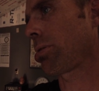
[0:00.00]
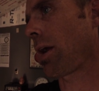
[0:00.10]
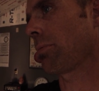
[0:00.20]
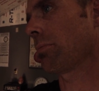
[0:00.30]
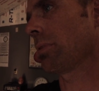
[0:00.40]

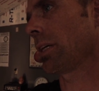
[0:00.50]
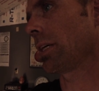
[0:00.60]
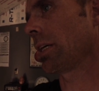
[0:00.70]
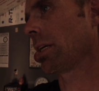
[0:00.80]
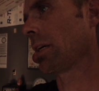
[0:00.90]

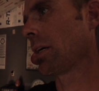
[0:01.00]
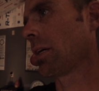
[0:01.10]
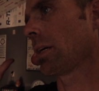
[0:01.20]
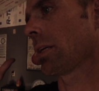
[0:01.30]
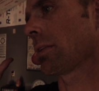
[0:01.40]
probably
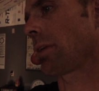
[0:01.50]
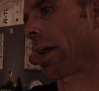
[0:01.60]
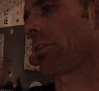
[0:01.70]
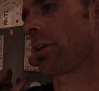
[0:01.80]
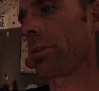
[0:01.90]

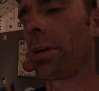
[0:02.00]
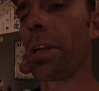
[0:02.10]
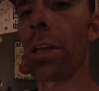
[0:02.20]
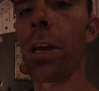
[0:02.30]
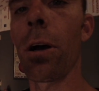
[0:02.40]
dialed in and
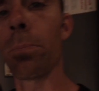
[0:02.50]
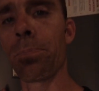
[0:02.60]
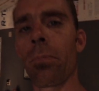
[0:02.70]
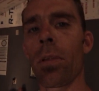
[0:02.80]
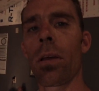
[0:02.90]
ready to go.
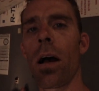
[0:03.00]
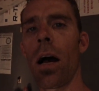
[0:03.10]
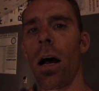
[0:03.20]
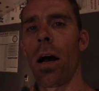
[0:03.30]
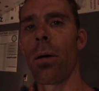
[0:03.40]

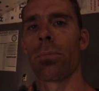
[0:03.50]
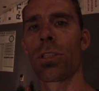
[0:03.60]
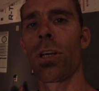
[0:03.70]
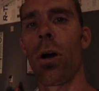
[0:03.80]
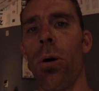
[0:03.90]
Um,
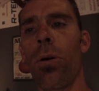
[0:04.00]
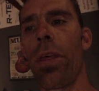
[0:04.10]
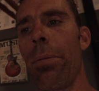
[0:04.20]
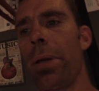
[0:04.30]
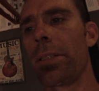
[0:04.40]
so
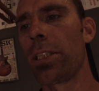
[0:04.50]
that being